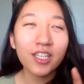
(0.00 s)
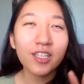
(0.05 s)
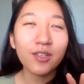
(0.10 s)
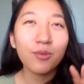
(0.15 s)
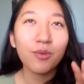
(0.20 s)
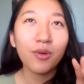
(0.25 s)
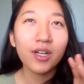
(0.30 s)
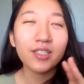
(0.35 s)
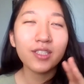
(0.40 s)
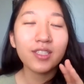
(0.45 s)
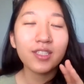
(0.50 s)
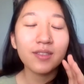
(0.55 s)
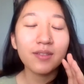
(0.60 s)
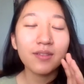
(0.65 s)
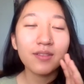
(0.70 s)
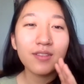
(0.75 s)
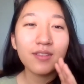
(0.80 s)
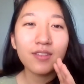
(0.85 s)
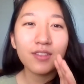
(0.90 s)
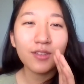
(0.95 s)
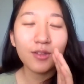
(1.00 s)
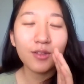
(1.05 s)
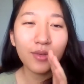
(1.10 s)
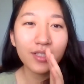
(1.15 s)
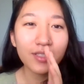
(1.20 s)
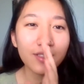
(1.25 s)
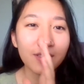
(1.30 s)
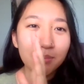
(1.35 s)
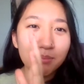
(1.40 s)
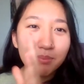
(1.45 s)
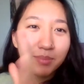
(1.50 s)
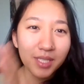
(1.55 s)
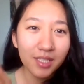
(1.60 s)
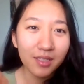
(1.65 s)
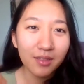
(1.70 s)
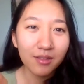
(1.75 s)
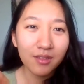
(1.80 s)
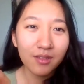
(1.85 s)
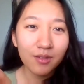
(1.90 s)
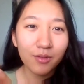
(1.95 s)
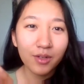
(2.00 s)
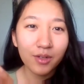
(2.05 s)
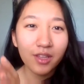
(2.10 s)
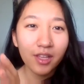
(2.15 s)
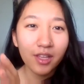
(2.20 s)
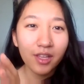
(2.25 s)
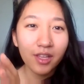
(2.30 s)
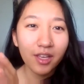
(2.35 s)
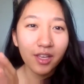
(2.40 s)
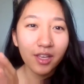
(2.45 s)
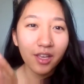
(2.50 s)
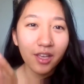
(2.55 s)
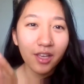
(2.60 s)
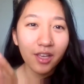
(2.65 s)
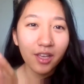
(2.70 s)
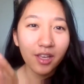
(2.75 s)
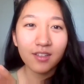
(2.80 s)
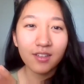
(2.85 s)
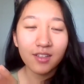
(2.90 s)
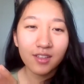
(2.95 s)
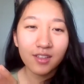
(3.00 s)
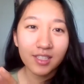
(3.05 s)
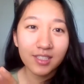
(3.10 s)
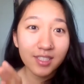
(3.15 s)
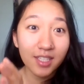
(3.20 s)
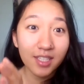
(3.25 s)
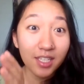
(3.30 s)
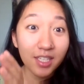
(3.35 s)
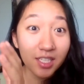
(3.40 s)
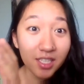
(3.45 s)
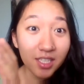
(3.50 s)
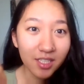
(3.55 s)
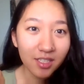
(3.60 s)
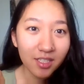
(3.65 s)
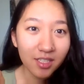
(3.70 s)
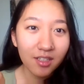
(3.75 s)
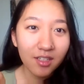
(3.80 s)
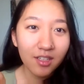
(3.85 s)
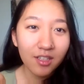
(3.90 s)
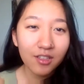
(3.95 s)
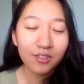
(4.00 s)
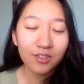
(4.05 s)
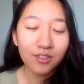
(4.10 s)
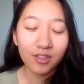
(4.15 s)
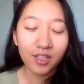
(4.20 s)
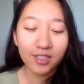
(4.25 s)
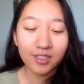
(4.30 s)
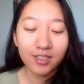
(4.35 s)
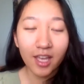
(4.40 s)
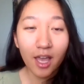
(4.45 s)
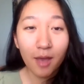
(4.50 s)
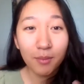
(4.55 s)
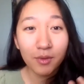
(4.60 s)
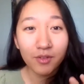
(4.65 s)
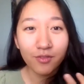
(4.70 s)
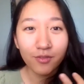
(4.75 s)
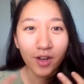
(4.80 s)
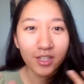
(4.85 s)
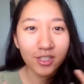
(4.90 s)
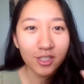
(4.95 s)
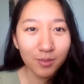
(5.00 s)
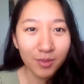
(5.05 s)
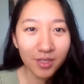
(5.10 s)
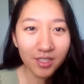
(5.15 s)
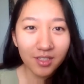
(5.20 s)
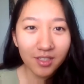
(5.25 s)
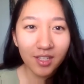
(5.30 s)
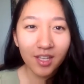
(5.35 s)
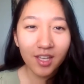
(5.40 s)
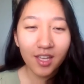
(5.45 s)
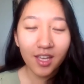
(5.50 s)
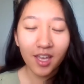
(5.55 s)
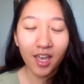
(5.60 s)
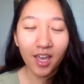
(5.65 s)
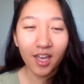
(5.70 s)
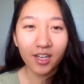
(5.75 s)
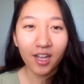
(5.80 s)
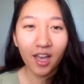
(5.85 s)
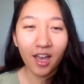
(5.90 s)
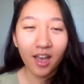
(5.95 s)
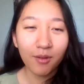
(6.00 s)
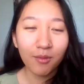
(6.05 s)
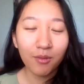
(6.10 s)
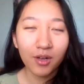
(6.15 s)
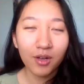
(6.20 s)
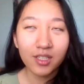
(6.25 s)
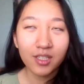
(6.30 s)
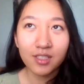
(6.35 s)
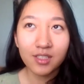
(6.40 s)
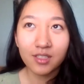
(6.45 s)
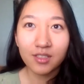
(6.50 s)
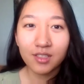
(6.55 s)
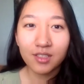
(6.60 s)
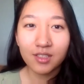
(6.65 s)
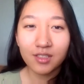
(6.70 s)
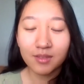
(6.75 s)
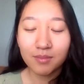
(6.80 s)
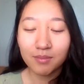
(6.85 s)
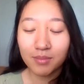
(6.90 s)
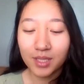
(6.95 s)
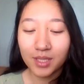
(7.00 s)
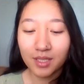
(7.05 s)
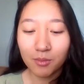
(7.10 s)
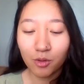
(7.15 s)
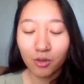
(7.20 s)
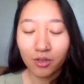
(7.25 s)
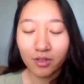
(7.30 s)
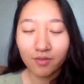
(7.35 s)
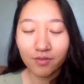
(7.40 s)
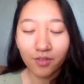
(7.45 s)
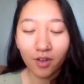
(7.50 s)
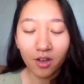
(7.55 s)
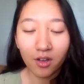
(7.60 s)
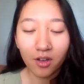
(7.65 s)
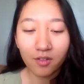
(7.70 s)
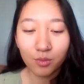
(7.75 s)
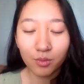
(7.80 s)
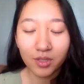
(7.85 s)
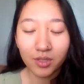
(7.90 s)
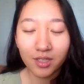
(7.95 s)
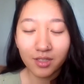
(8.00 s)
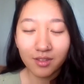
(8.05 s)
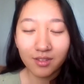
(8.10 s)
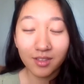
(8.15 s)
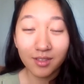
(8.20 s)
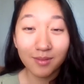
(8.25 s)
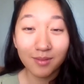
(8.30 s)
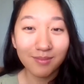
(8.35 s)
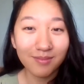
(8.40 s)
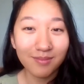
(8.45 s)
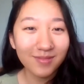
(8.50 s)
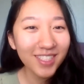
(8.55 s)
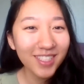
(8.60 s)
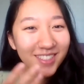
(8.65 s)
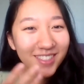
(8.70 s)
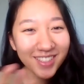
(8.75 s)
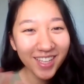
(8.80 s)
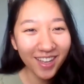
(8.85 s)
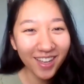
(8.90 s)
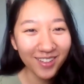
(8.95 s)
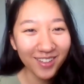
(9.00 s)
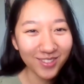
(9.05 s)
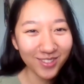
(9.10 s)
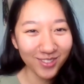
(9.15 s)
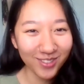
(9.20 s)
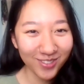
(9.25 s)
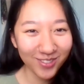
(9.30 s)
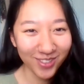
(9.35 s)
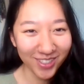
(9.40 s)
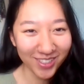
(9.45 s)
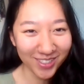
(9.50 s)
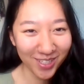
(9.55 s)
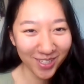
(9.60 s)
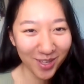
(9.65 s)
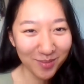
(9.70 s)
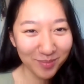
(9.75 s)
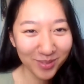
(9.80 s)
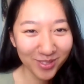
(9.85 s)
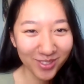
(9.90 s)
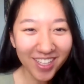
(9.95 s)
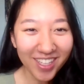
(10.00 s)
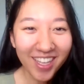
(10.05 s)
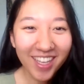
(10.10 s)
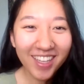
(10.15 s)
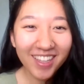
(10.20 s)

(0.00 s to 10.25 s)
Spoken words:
you want to be where they are in, let's say, a year. So let's say I'm a freshman and I want to be more involved with Dean's Council, for example.